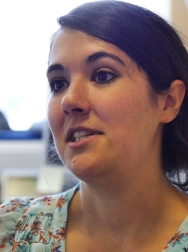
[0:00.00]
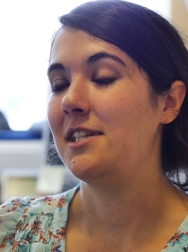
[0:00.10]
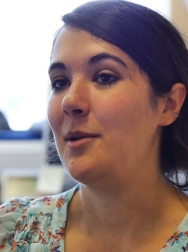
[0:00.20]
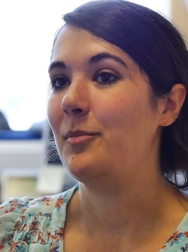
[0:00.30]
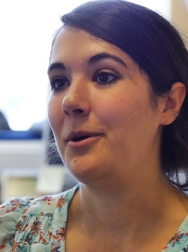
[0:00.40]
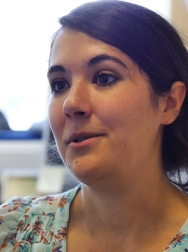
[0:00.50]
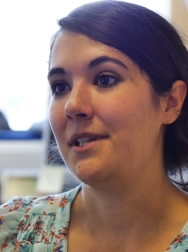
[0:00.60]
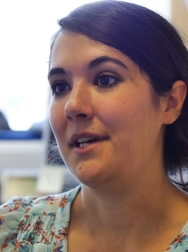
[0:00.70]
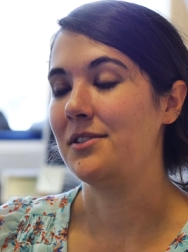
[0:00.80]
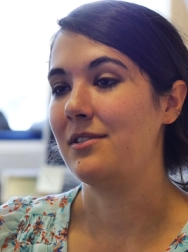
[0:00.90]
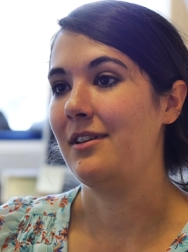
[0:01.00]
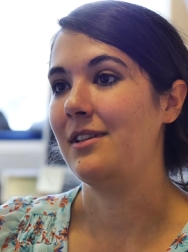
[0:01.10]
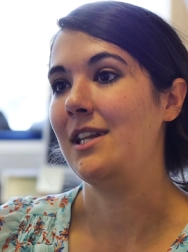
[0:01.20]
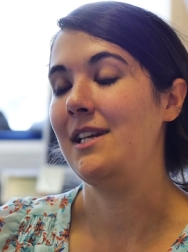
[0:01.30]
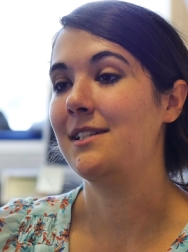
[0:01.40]
same process
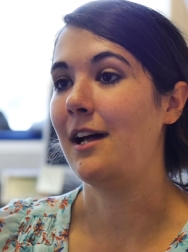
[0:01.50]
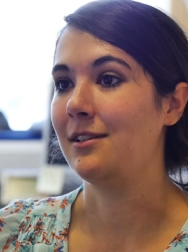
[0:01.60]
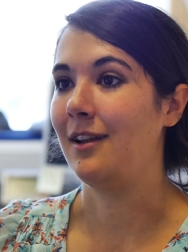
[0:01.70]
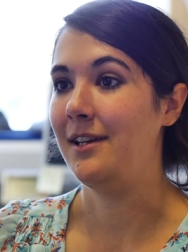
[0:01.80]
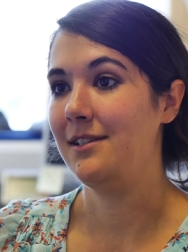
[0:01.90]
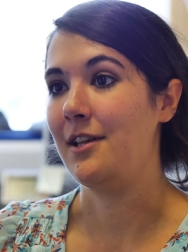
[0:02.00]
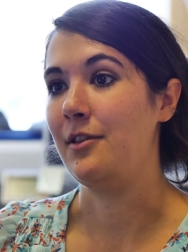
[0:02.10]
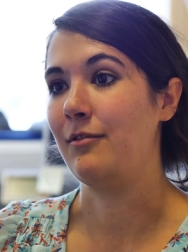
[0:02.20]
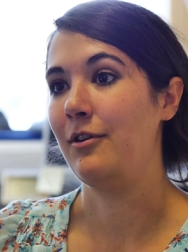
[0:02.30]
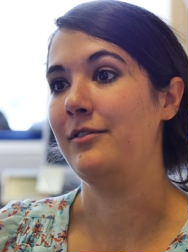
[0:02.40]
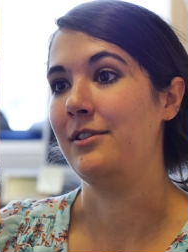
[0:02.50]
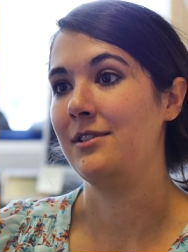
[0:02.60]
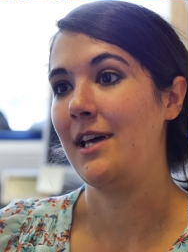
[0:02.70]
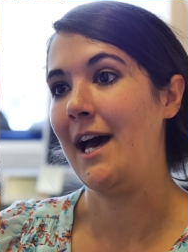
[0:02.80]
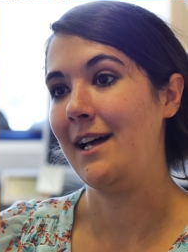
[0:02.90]
that the satellites and the
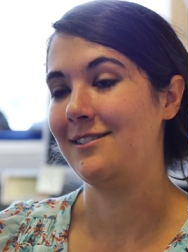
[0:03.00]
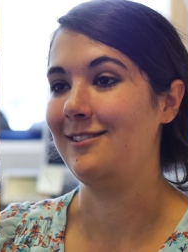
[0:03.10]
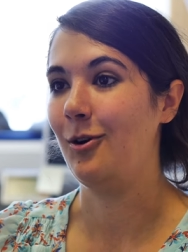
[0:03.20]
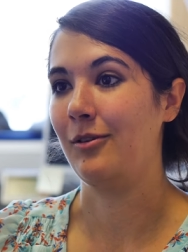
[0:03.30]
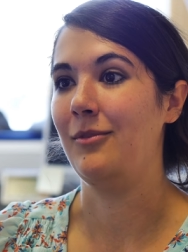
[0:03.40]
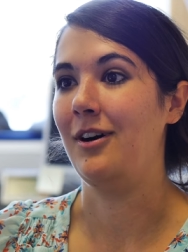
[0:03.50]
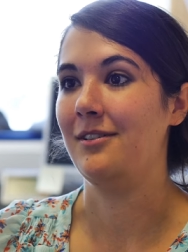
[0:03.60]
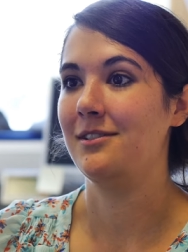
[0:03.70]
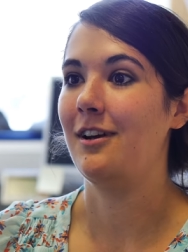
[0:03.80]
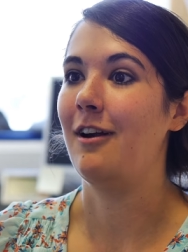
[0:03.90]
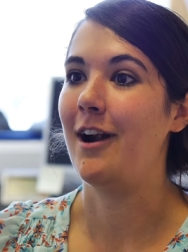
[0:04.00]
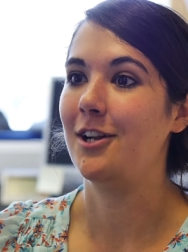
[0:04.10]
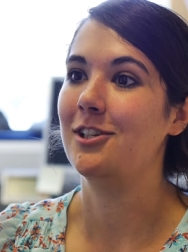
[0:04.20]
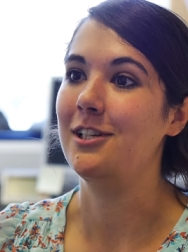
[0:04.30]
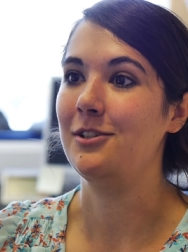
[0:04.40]
rovers at and on Mars are
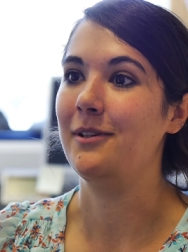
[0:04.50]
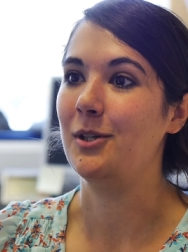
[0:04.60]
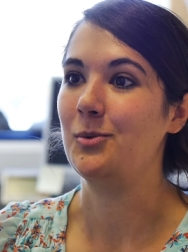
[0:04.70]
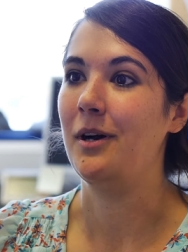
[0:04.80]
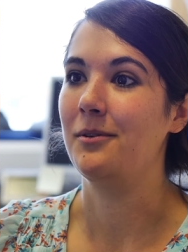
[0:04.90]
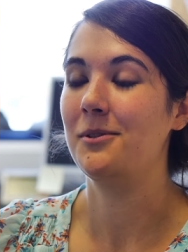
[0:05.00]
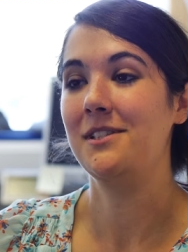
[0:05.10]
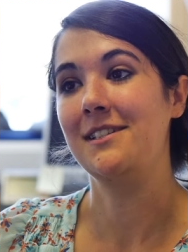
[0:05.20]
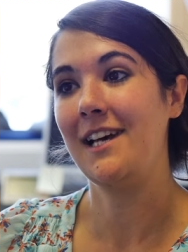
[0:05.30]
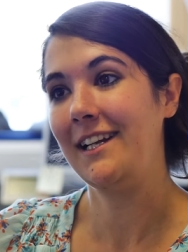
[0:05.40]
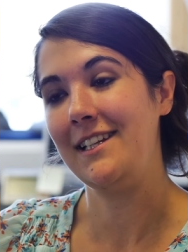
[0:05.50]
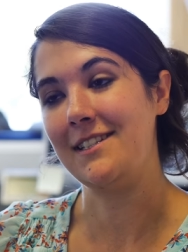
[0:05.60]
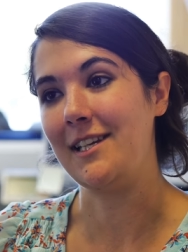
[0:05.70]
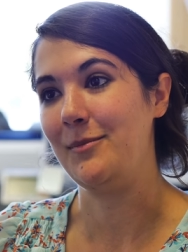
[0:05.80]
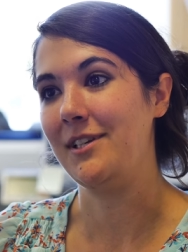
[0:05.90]
actually doing as well. So it's exactly the
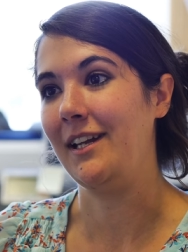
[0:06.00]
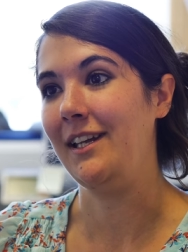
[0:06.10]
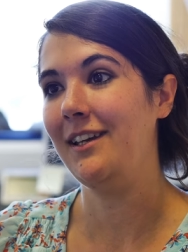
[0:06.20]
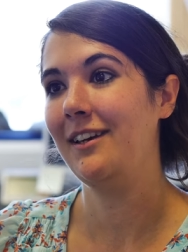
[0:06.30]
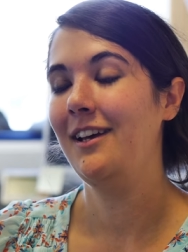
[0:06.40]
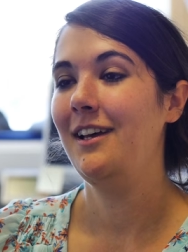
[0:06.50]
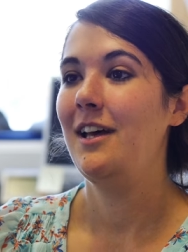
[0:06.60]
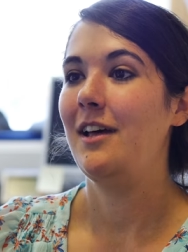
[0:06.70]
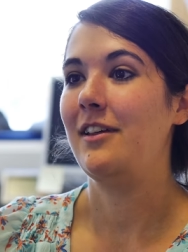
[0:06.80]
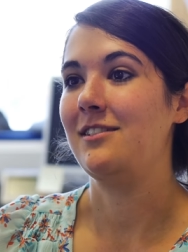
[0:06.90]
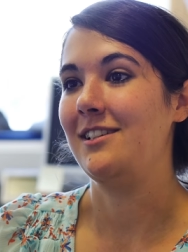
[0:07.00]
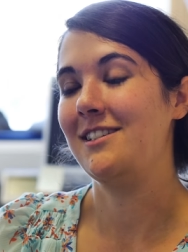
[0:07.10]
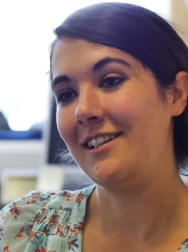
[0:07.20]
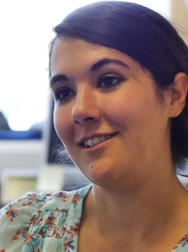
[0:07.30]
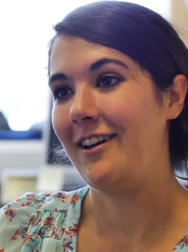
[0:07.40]
same technique. There's a
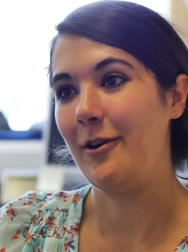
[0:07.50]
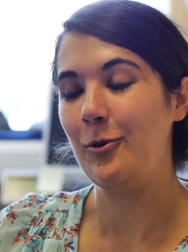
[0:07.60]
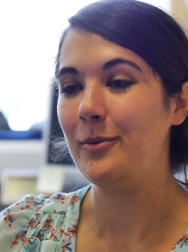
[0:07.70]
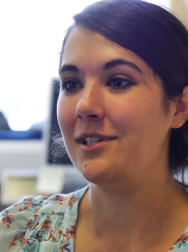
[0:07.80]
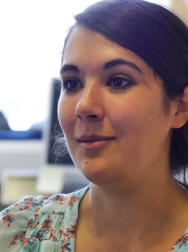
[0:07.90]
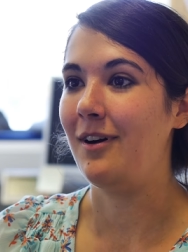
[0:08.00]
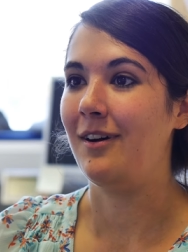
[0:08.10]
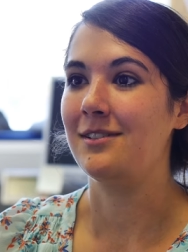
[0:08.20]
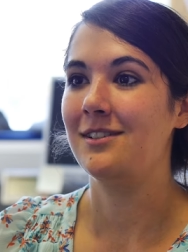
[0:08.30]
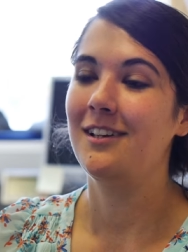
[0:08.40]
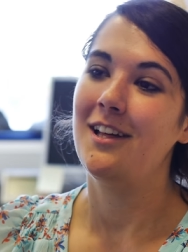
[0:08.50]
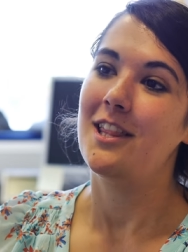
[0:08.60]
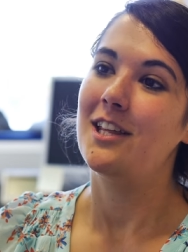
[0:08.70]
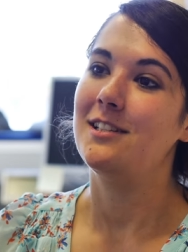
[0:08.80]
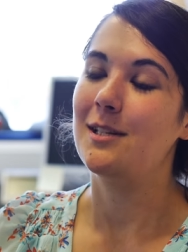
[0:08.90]
satellite orbiting Mars
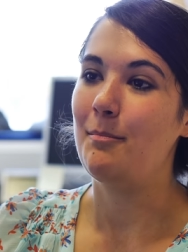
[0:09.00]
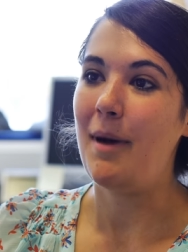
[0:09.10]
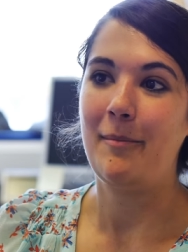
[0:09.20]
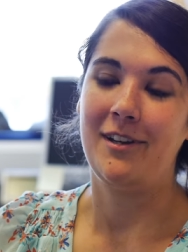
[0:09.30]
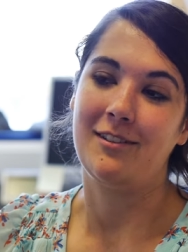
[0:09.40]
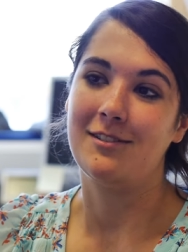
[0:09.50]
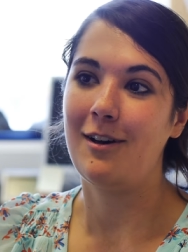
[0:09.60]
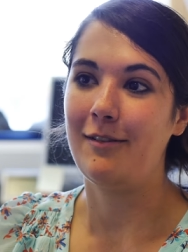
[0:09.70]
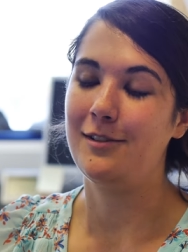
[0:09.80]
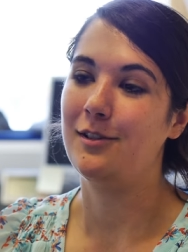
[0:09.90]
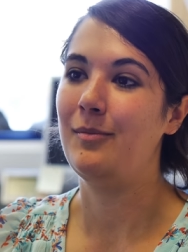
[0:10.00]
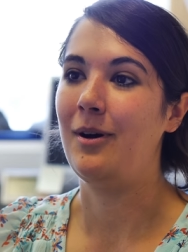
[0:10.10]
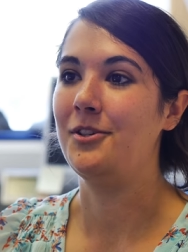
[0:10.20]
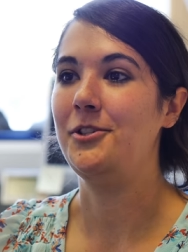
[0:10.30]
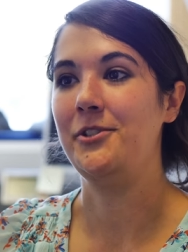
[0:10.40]
that's mapping the surface of
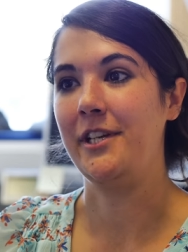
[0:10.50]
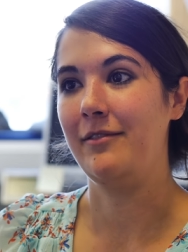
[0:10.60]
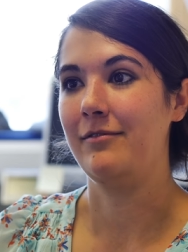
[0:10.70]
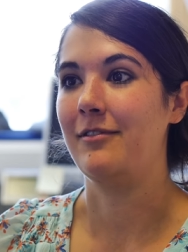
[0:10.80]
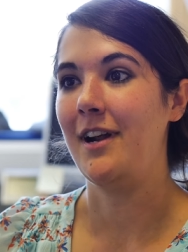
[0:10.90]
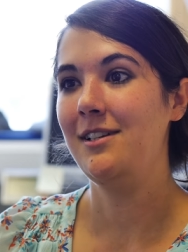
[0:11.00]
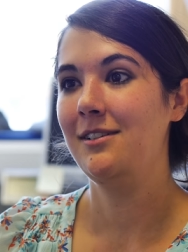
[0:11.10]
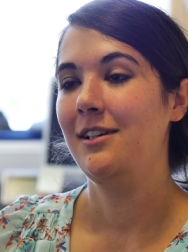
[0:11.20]
Mars using infrared.